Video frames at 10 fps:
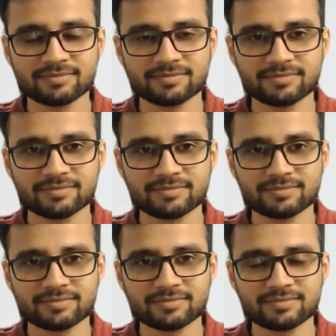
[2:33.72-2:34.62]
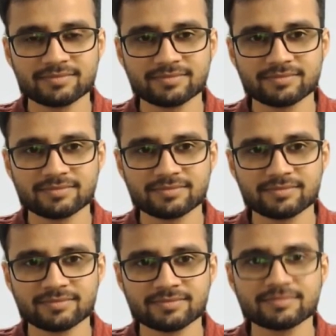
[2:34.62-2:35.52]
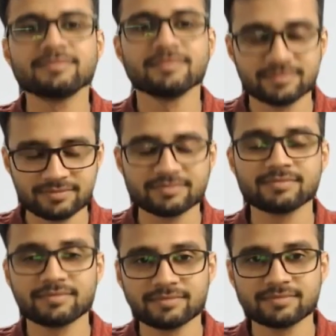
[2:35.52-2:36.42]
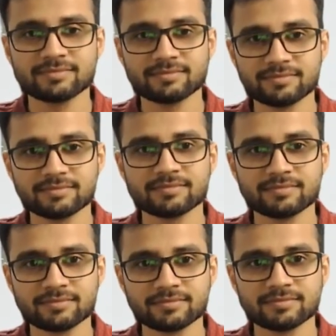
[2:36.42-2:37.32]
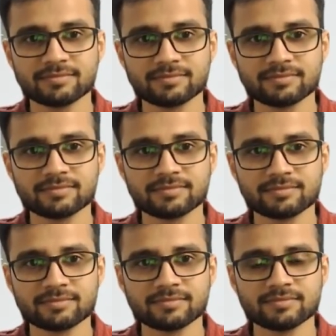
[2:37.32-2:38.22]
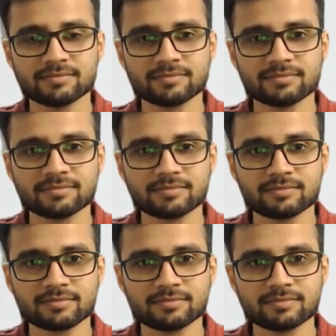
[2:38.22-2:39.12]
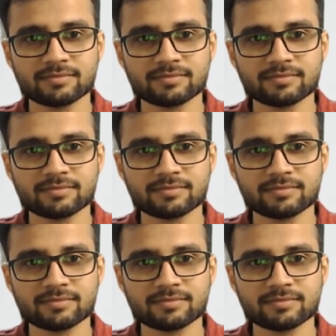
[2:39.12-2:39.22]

The person shown says nothing.